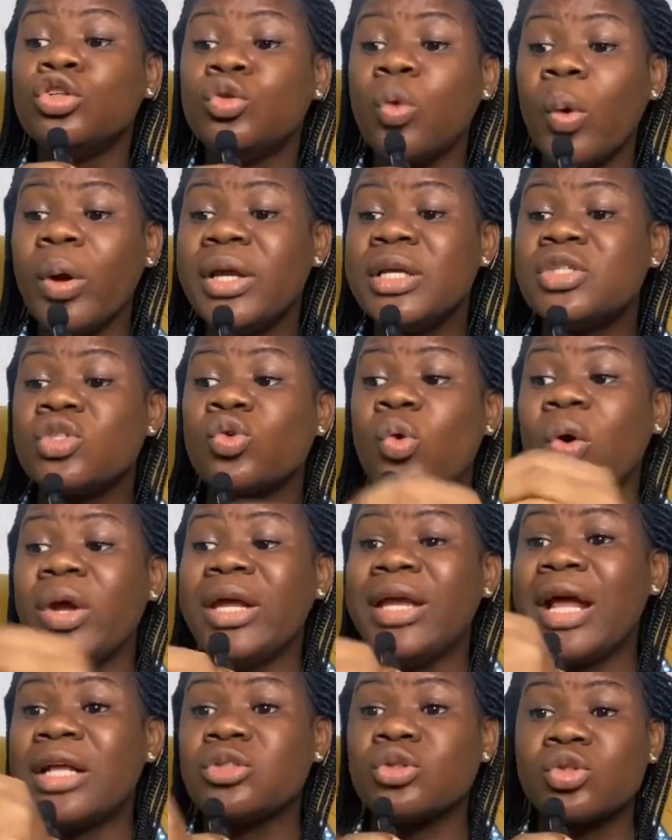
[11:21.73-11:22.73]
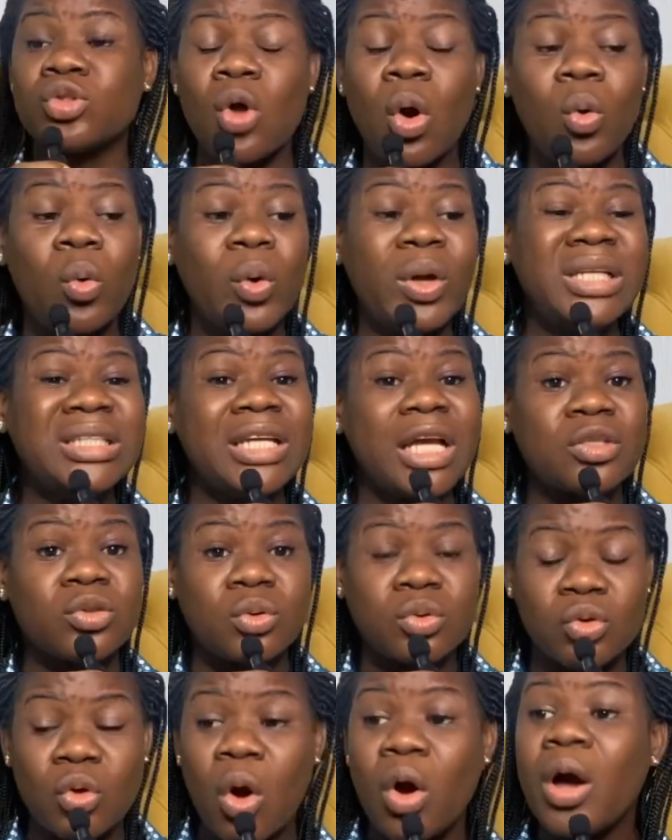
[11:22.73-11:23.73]
Doin is going here to talk, going there
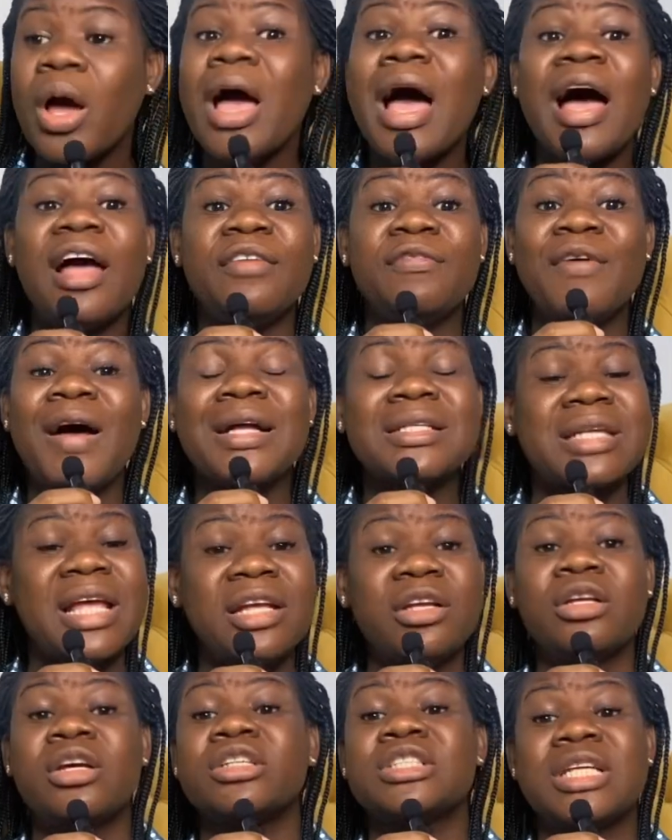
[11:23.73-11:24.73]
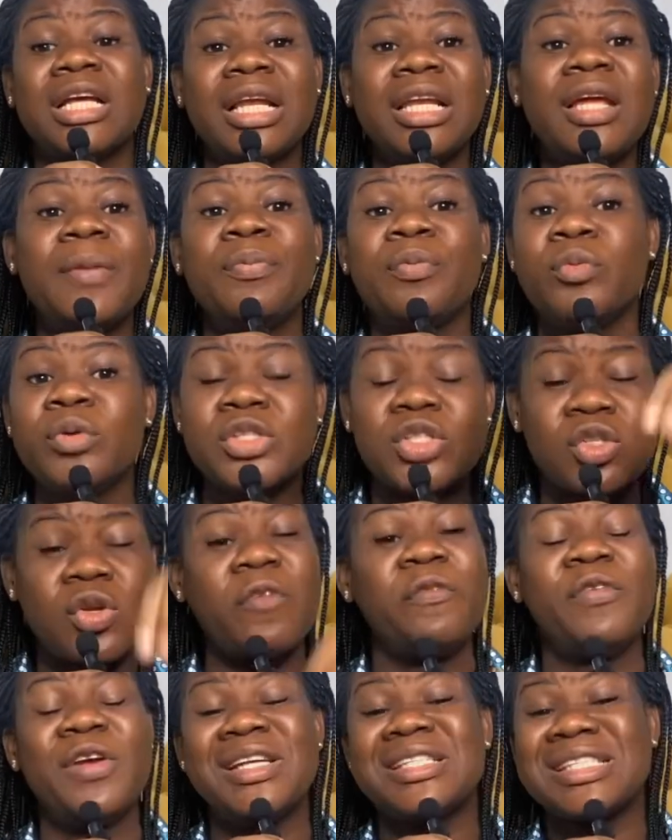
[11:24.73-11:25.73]
to talk. In fact, a clip
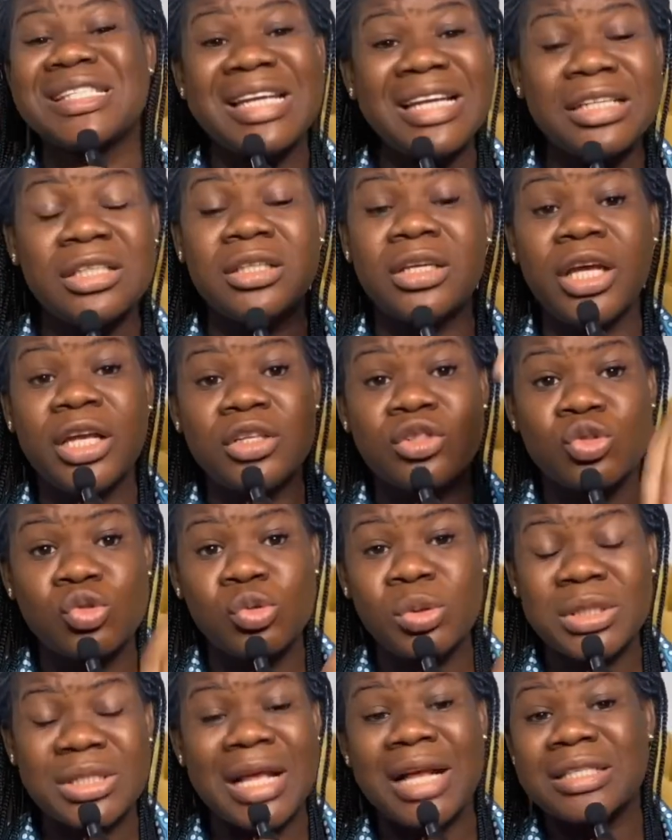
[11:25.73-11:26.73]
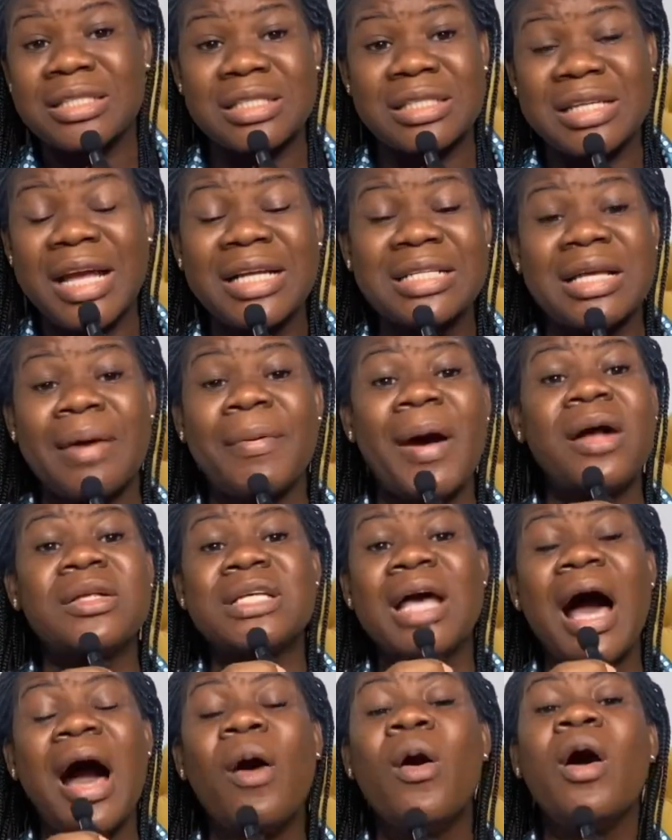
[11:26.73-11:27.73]
resurfaced in Twitter tonight
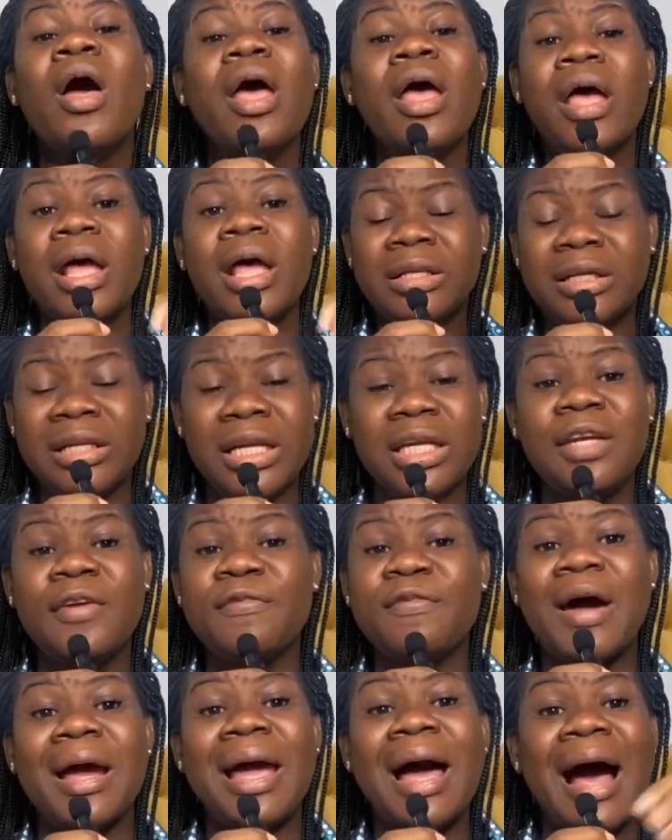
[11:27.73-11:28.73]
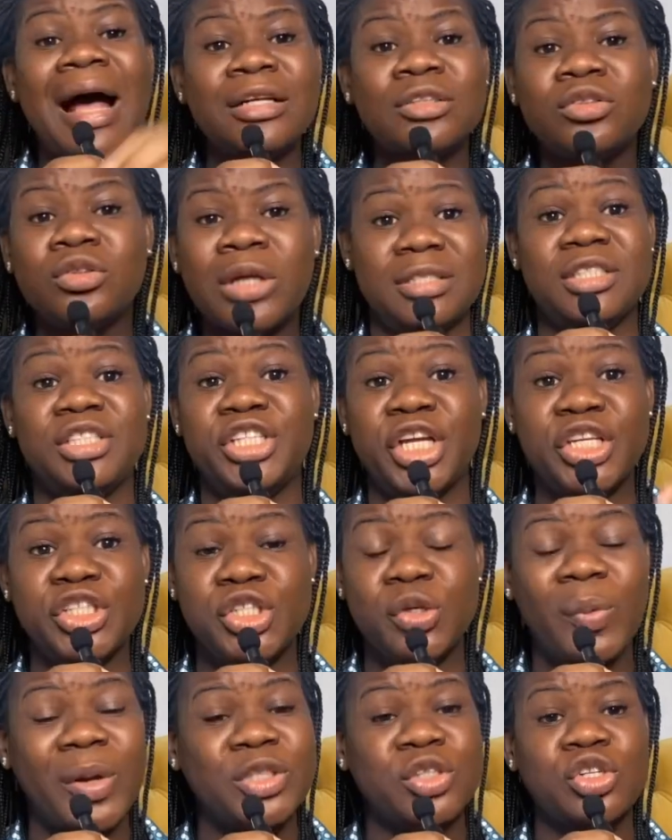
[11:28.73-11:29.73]
about how Giddy Fire and
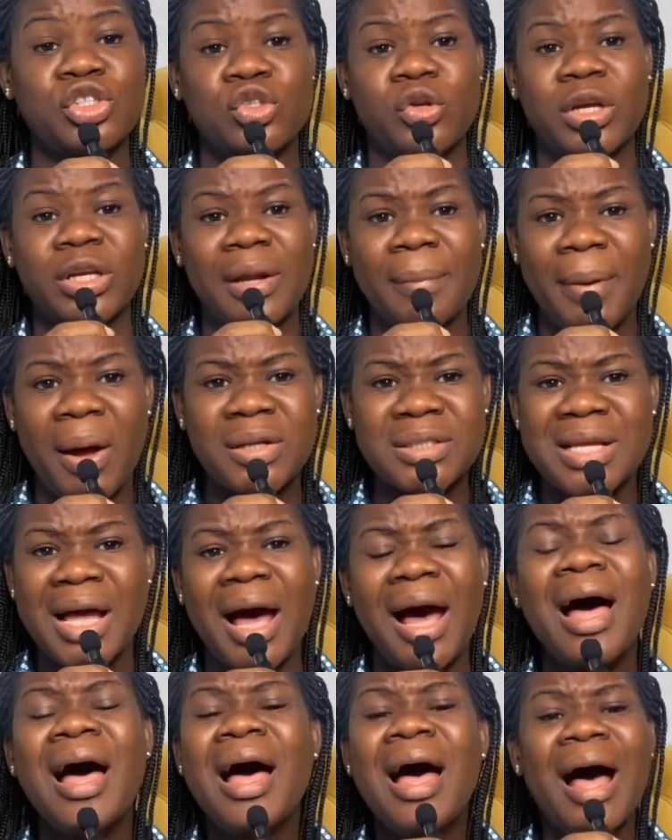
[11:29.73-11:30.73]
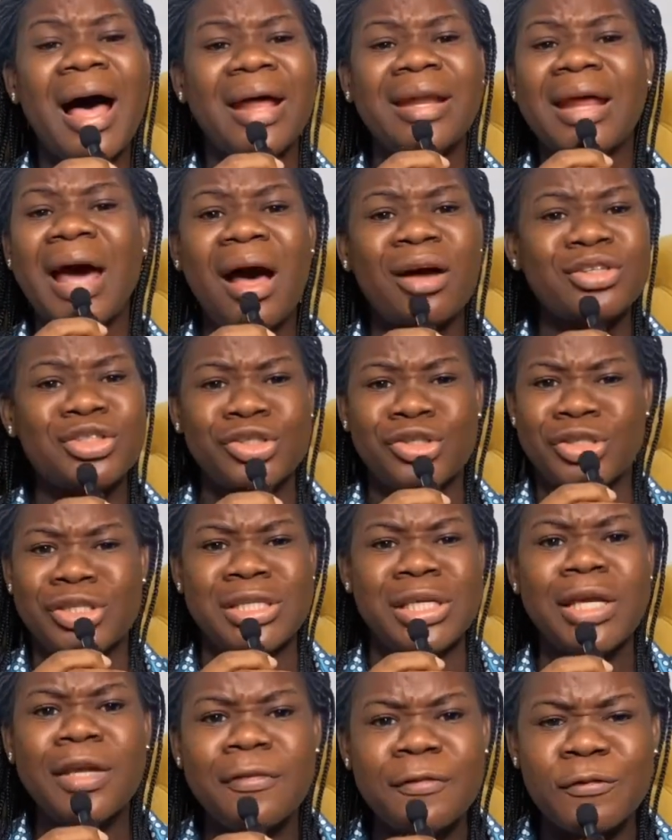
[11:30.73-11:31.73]
Deji were just talking about her and how
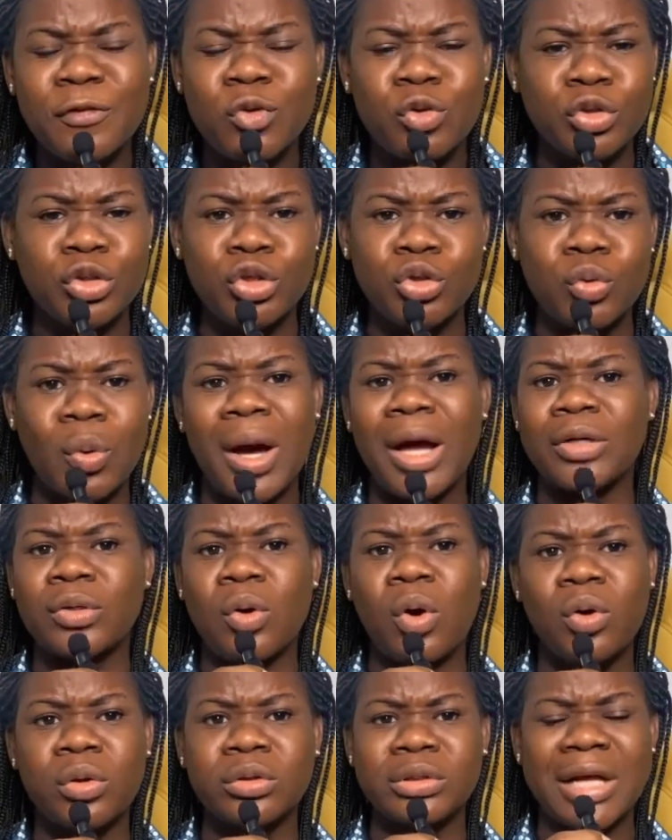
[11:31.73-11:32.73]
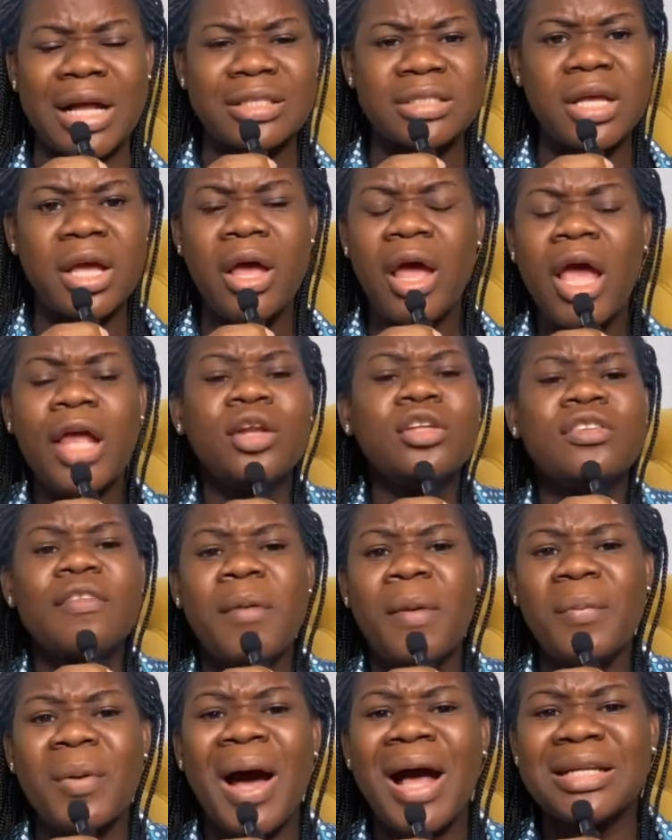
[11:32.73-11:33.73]
she's evil, you know, and all that. A lot
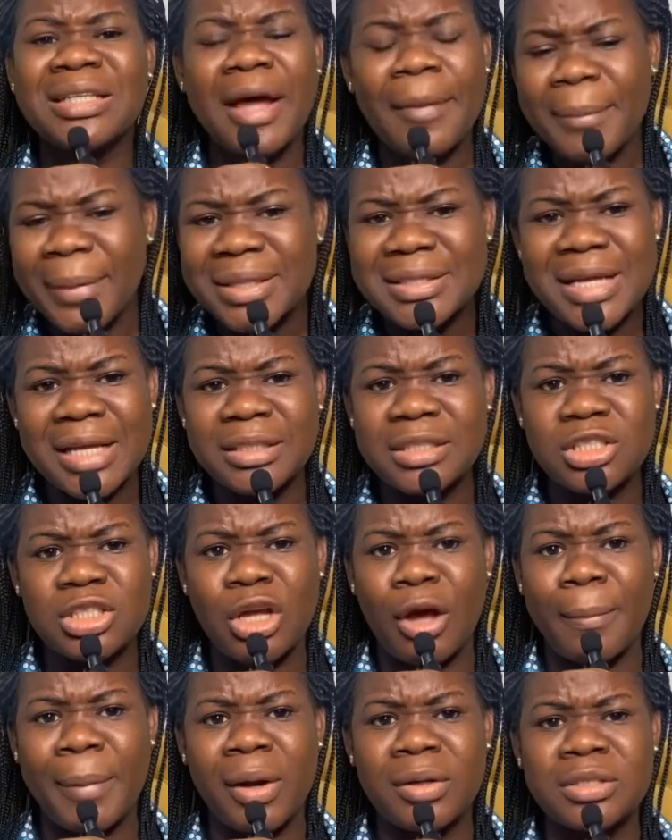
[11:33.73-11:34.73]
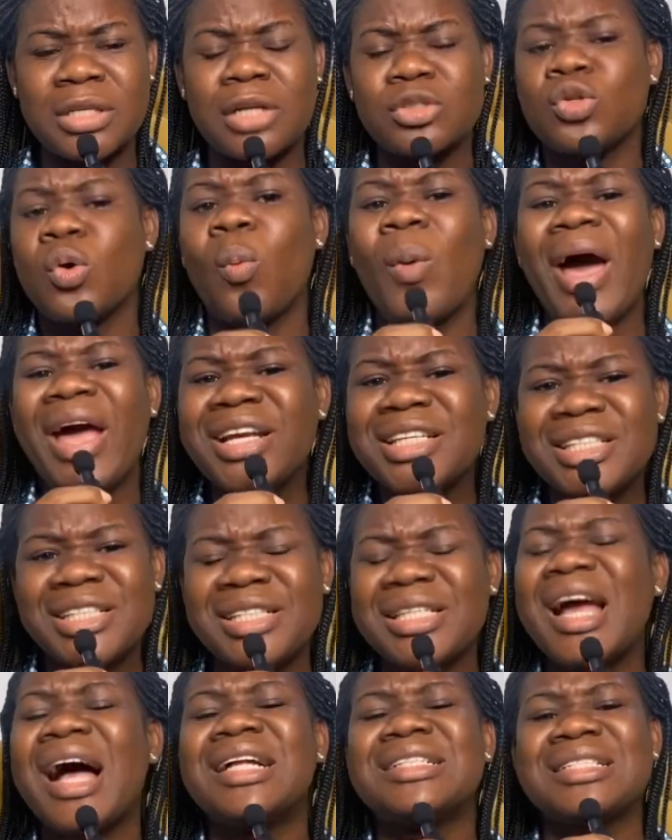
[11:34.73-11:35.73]
of people had that mentality about her. So why
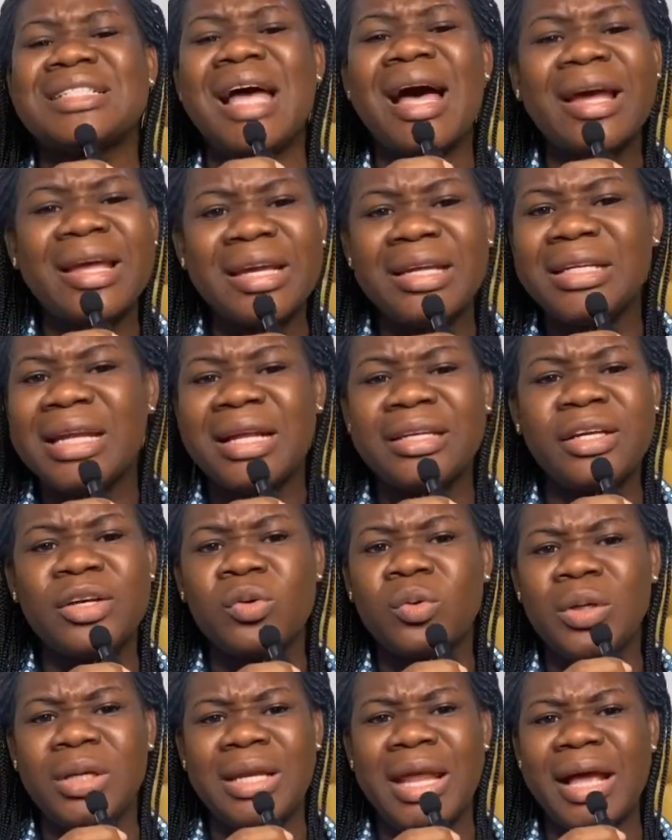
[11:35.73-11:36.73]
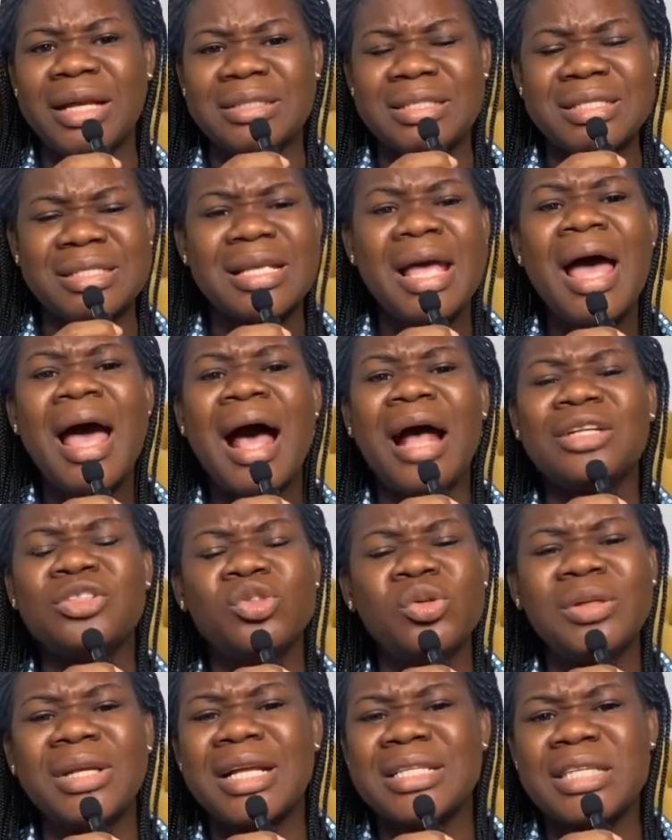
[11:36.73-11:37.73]
is she attacking Adekunle like this
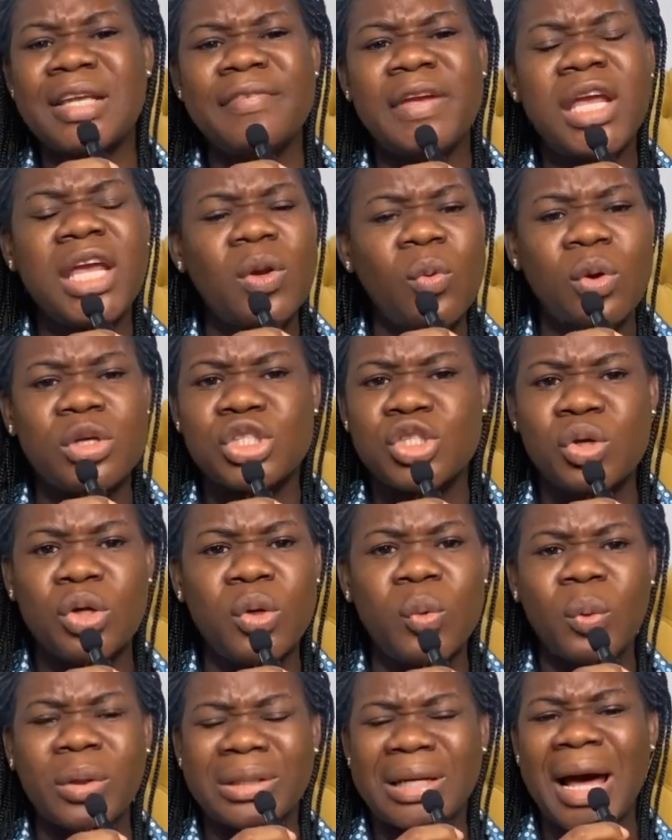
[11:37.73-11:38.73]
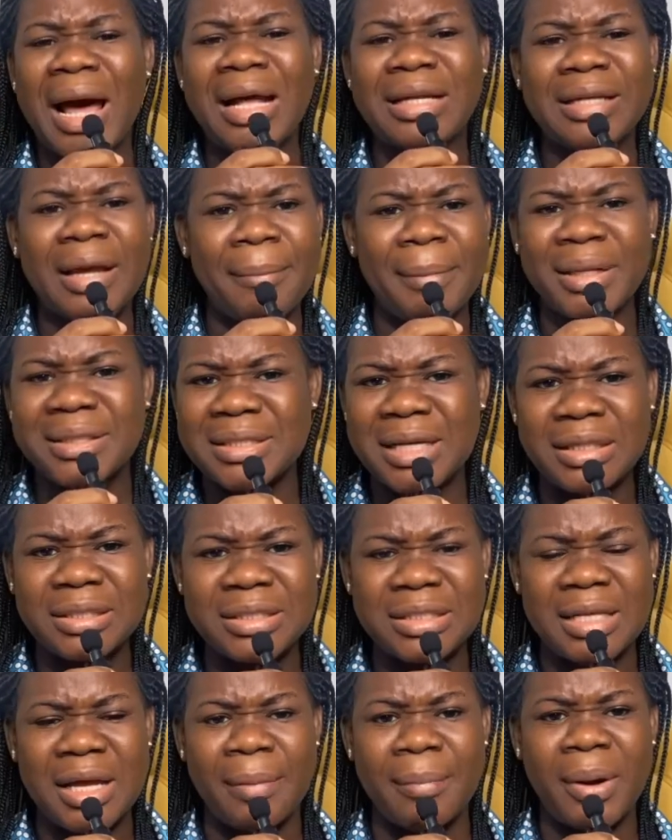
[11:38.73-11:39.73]
and doing as if he was the only one that had that
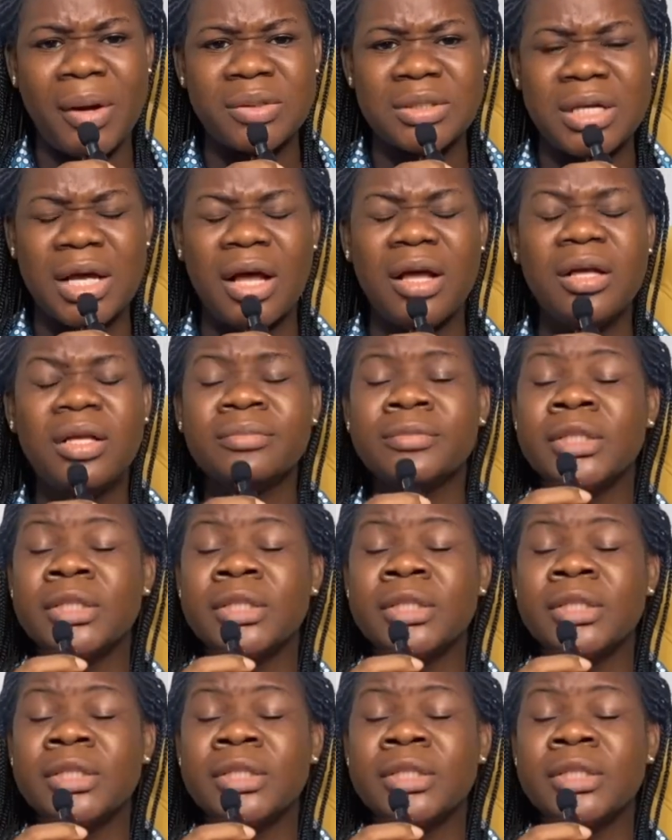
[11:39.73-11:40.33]
mentality about her?